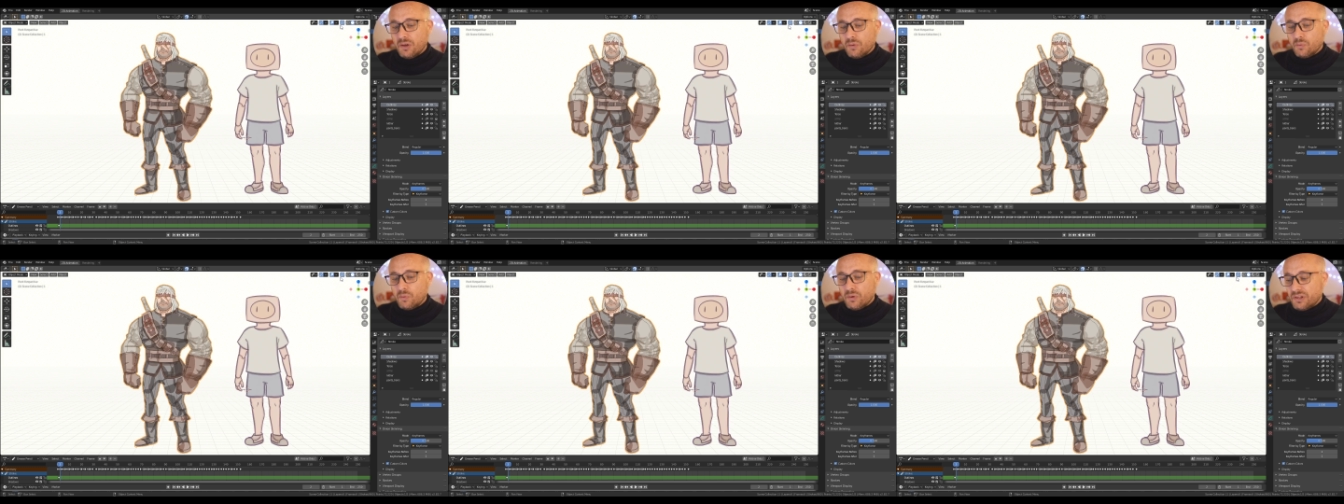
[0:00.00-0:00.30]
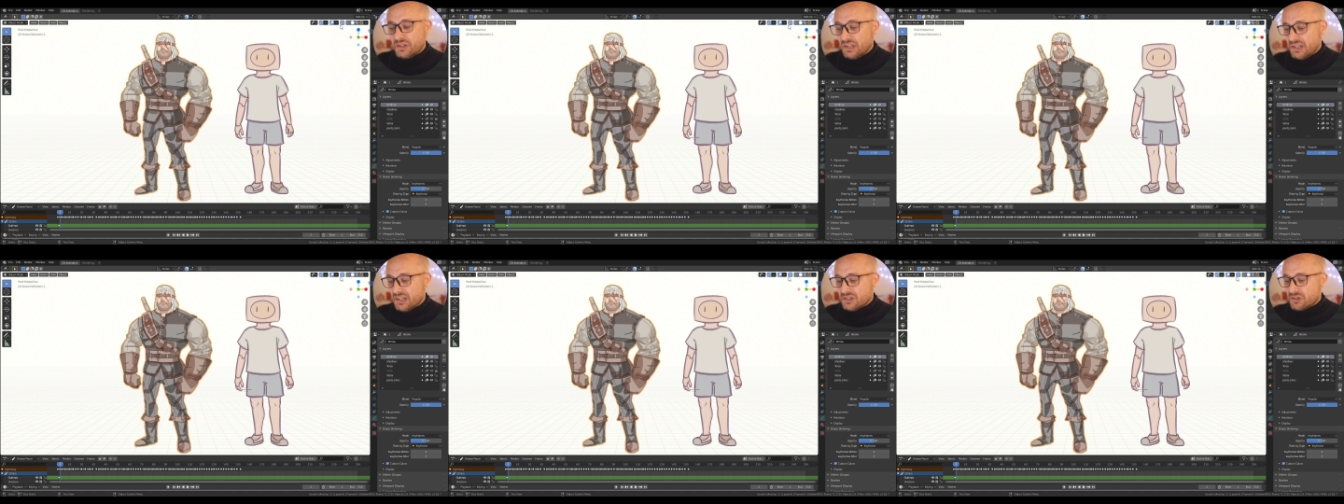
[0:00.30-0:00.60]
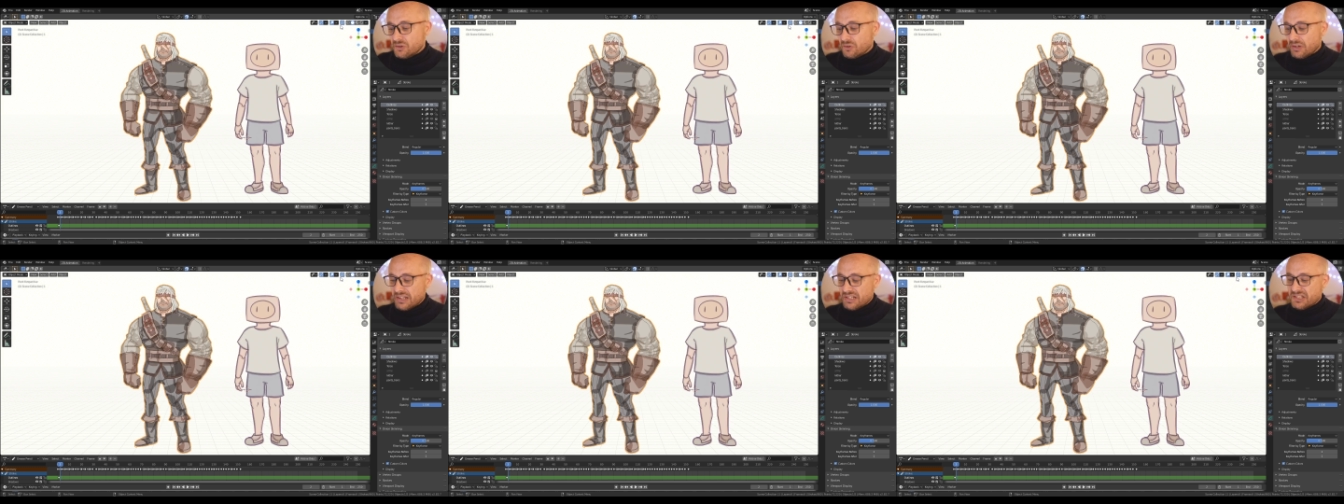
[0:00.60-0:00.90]
With this,
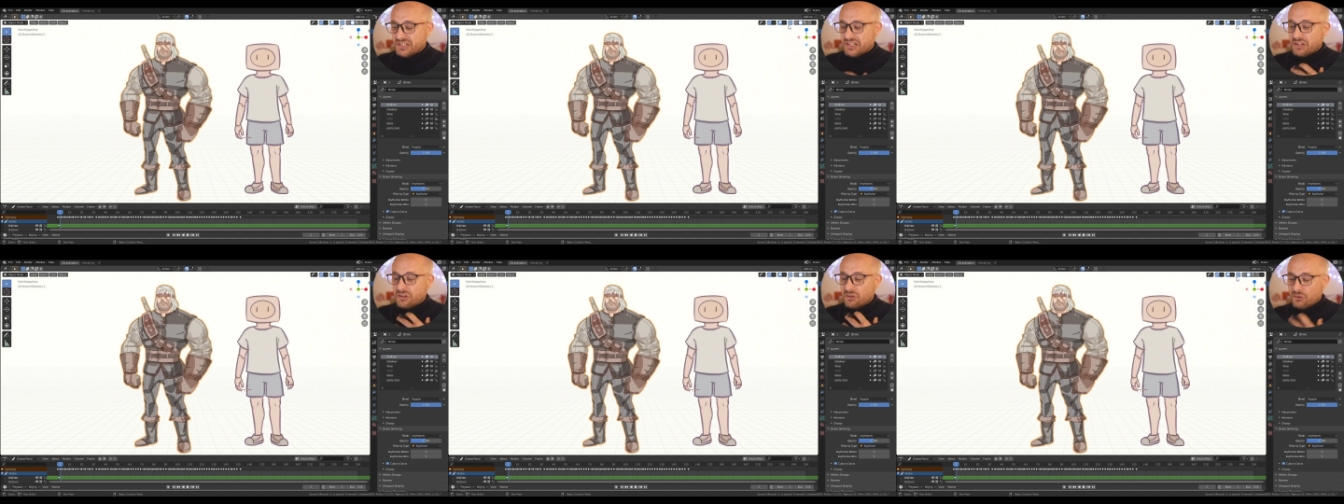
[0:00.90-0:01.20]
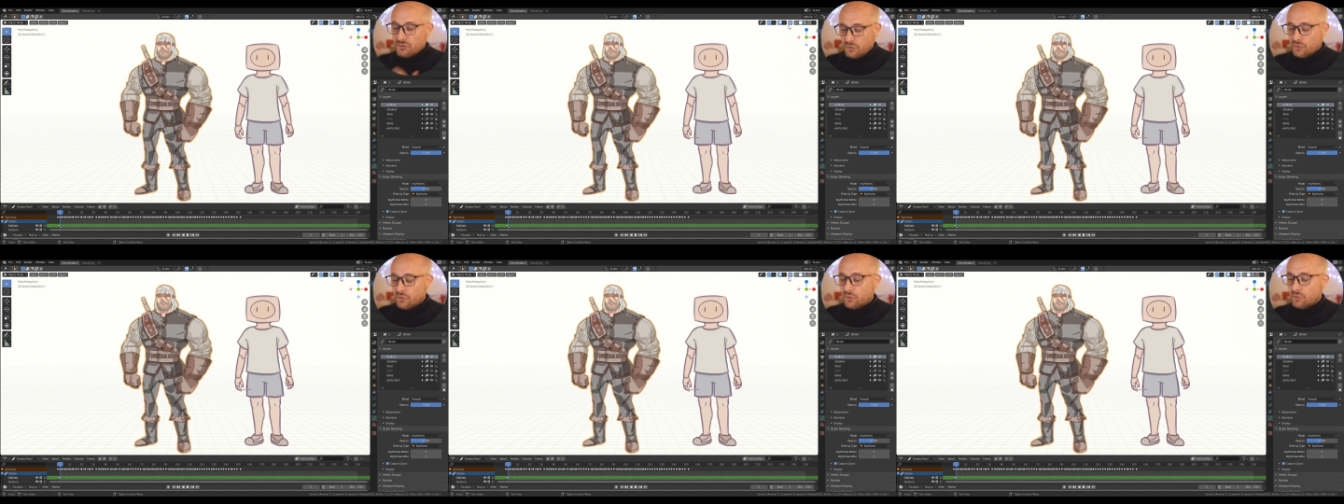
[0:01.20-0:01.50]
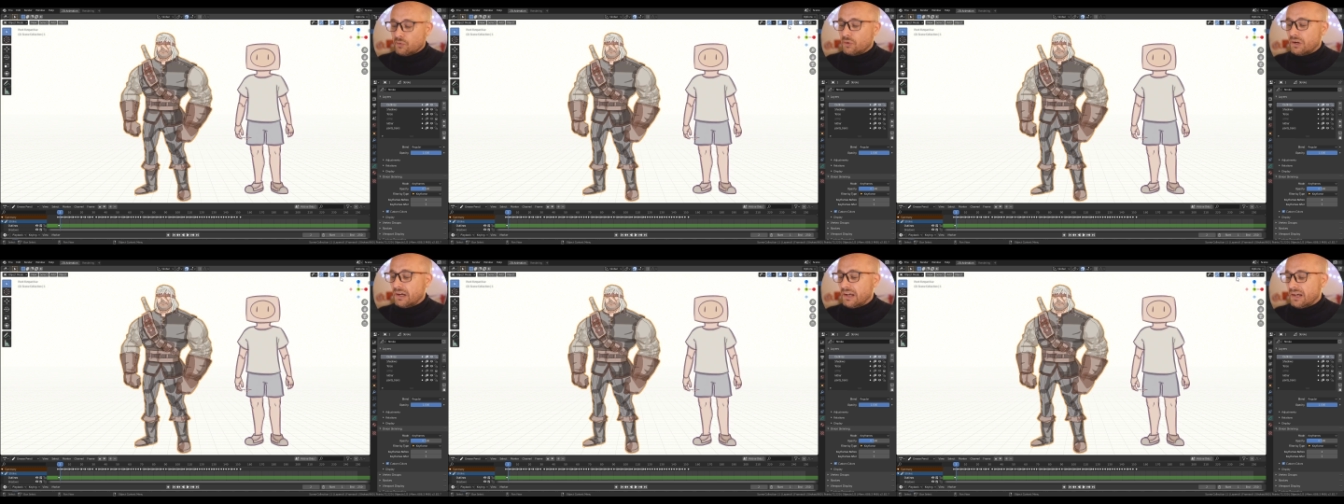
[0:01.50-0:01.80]
you can see
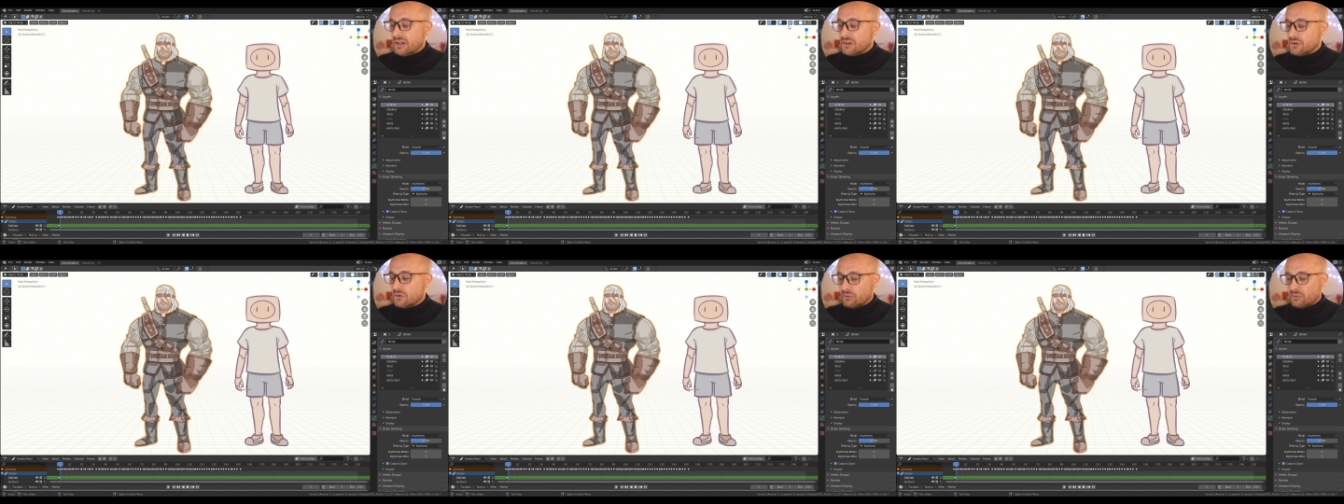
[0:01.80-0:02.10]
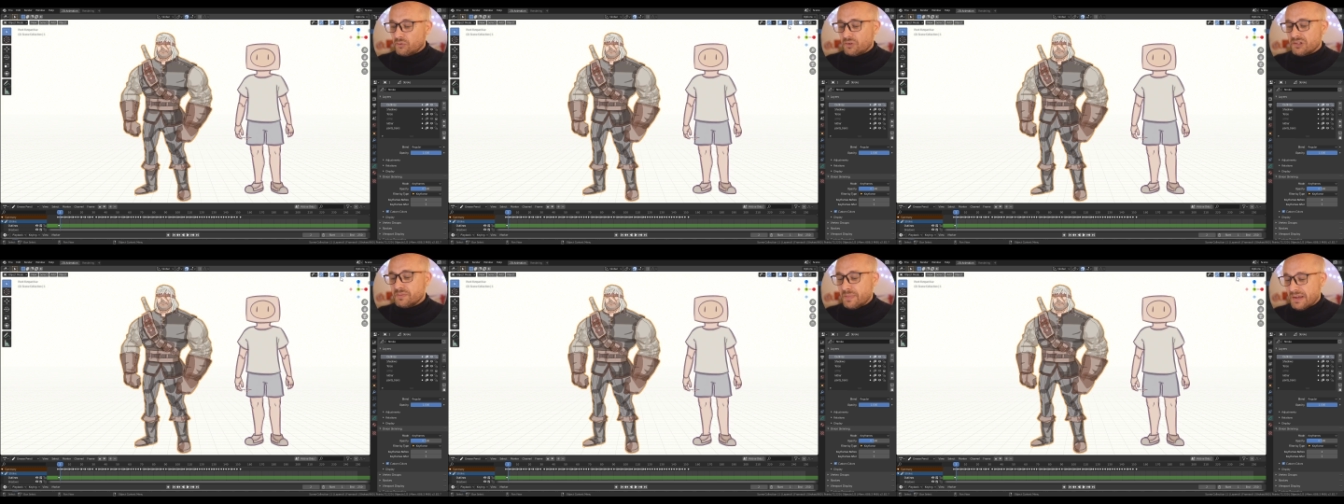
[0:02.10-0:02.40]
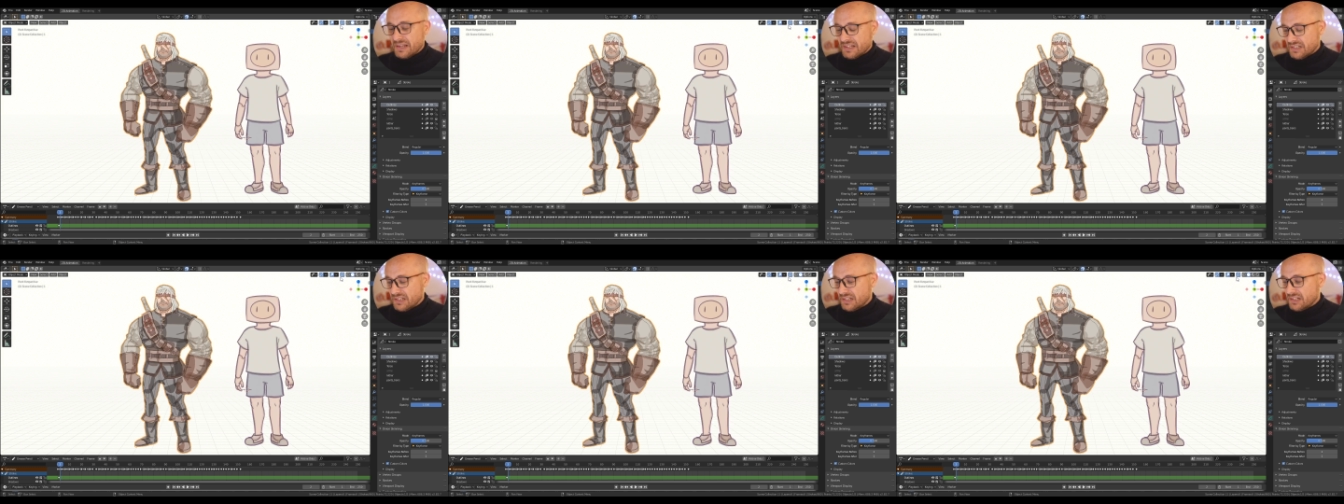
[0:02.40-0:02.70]
through uh, your grease
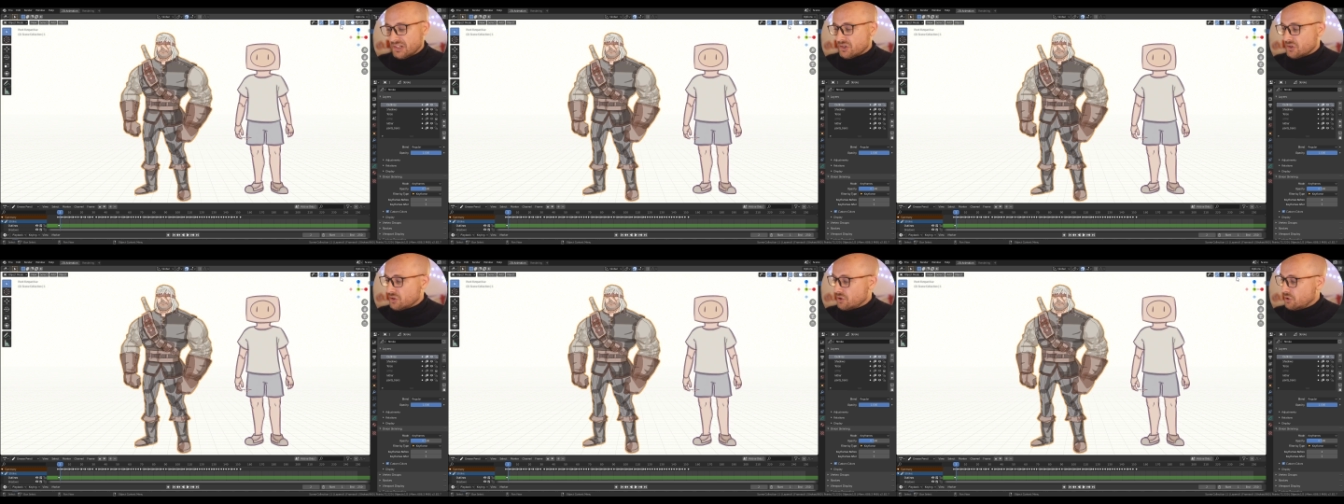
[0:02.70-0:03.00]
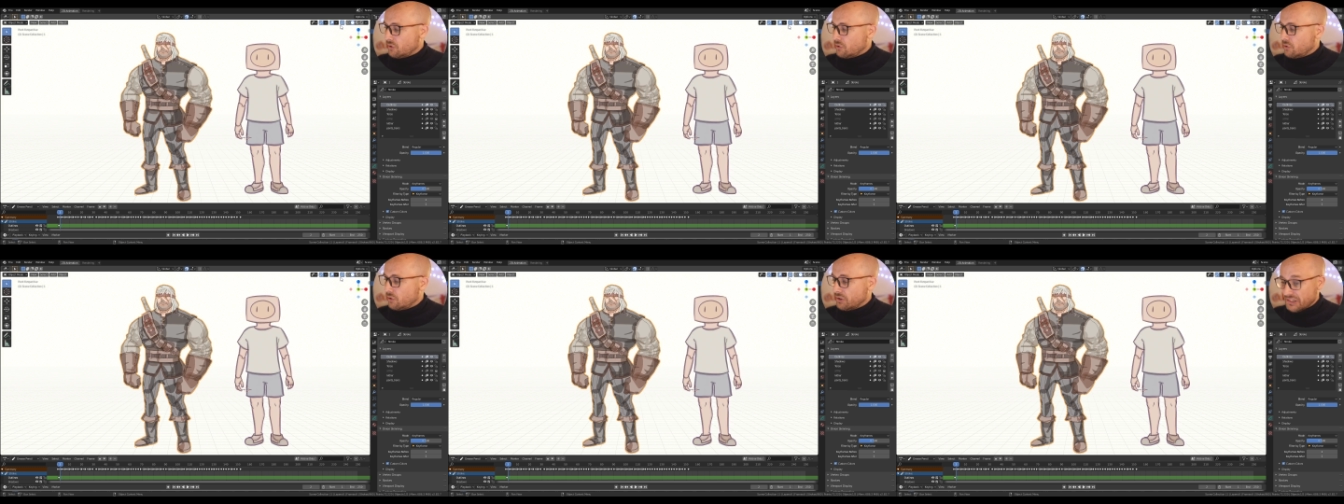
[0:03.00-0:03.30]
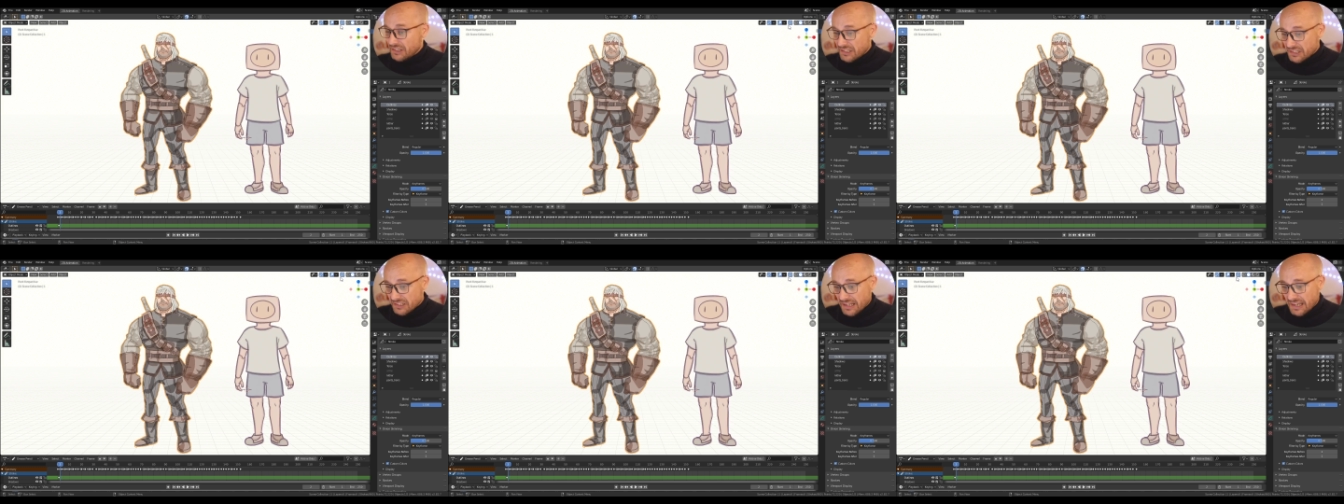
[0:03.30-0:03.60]
pencil, so in
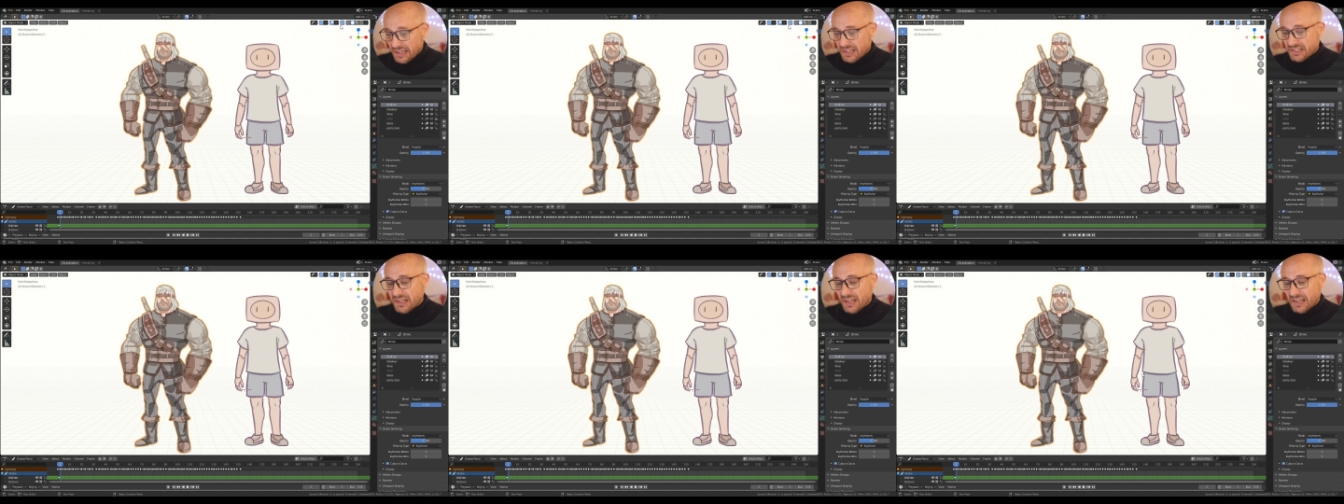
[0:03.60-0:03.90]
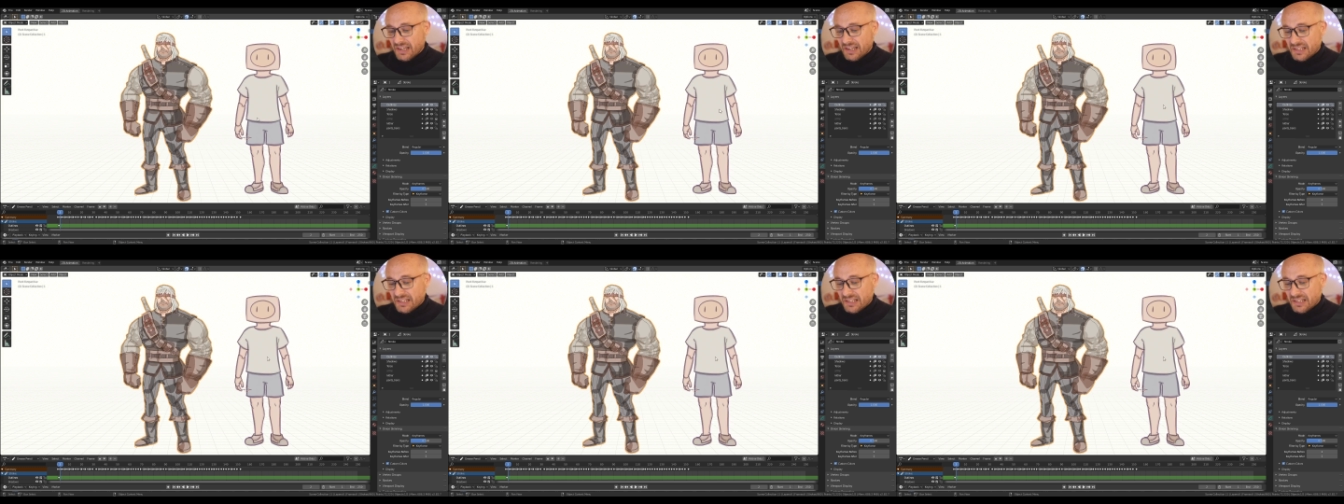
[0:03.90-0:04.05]
this case,